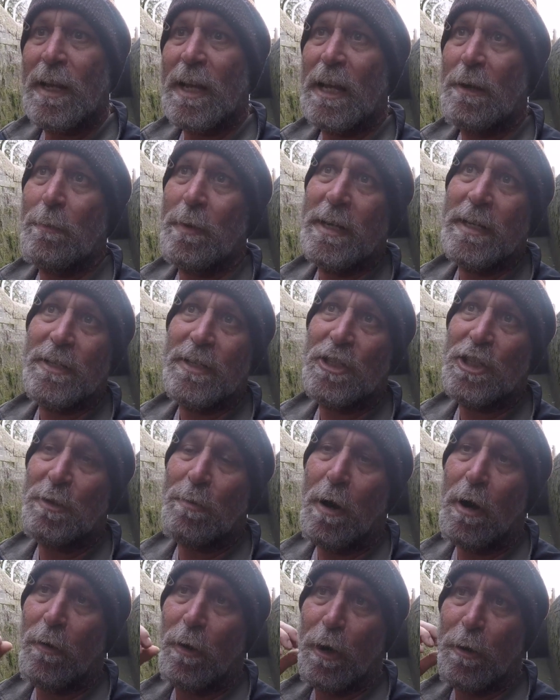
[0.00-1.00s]
it means
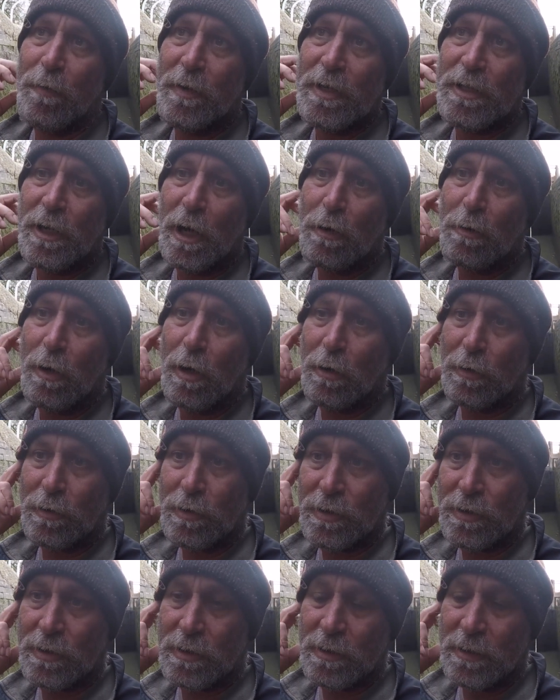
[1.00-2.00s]
tomorrow there's no locks
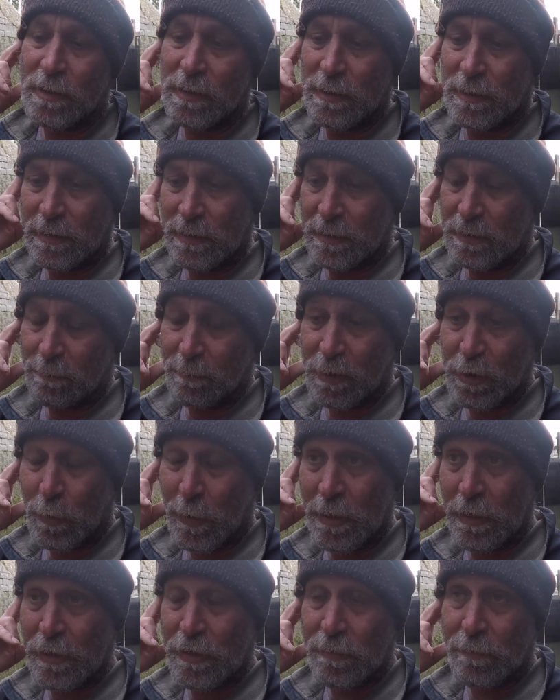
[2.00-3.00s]

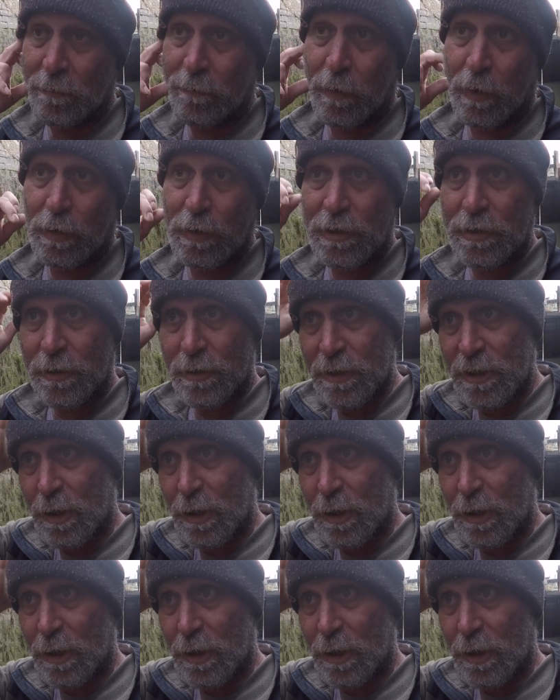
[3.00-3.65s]
between us and Foxton,